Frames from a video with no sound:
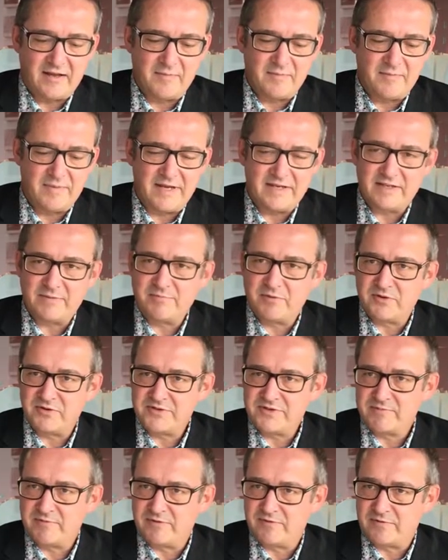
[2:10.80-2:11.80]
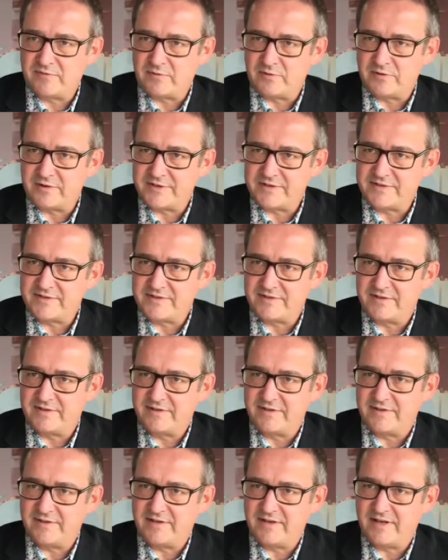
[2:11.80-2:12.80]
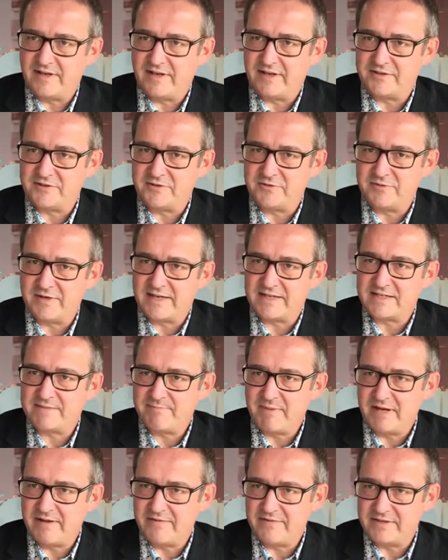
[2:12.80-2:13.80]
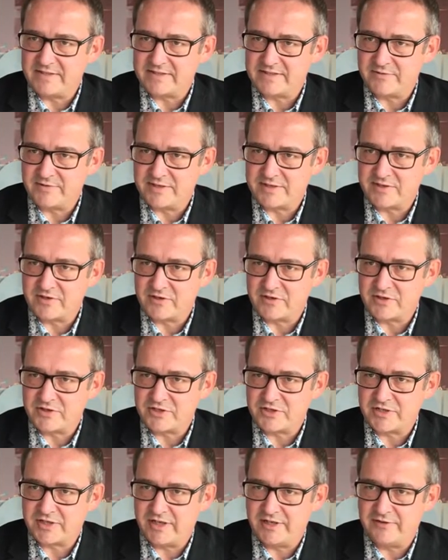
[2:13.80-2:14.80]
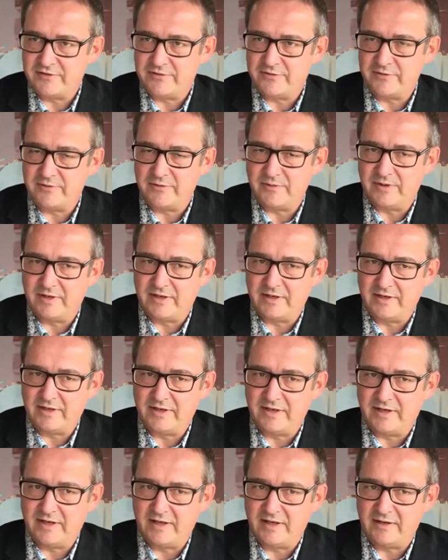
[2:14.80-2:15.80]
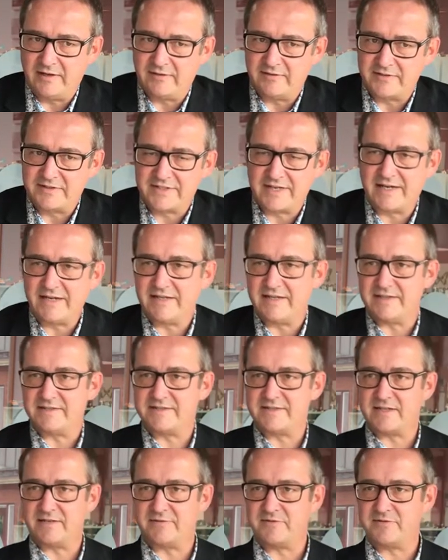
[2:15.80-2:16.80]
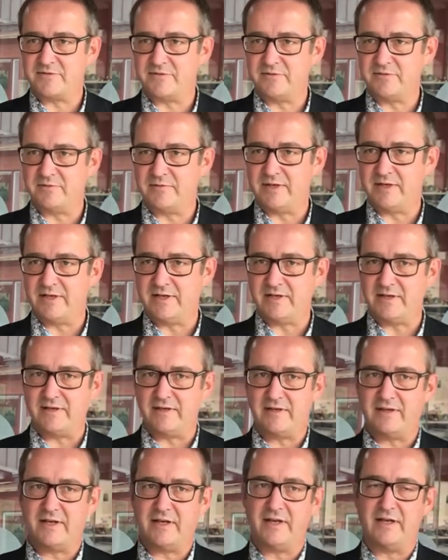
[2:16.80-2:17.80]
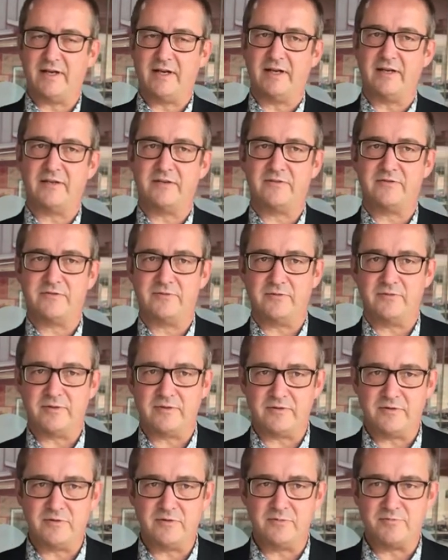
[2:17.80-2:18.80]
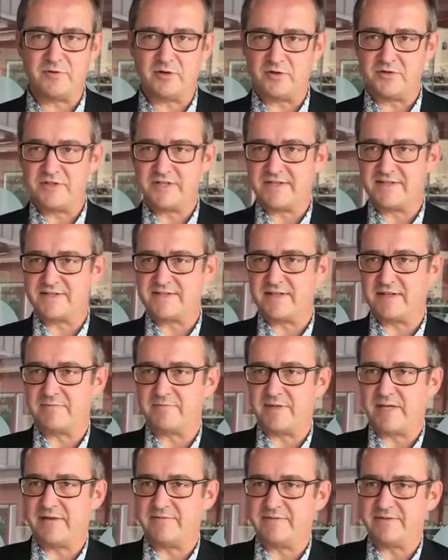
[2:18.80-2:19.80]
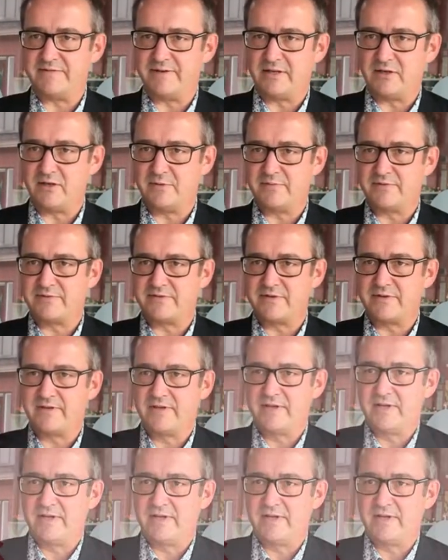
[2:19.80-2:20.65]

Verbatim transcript: made it possible for us uh, to expand this research and to uh, uh, tie it to, to new projects that we have developed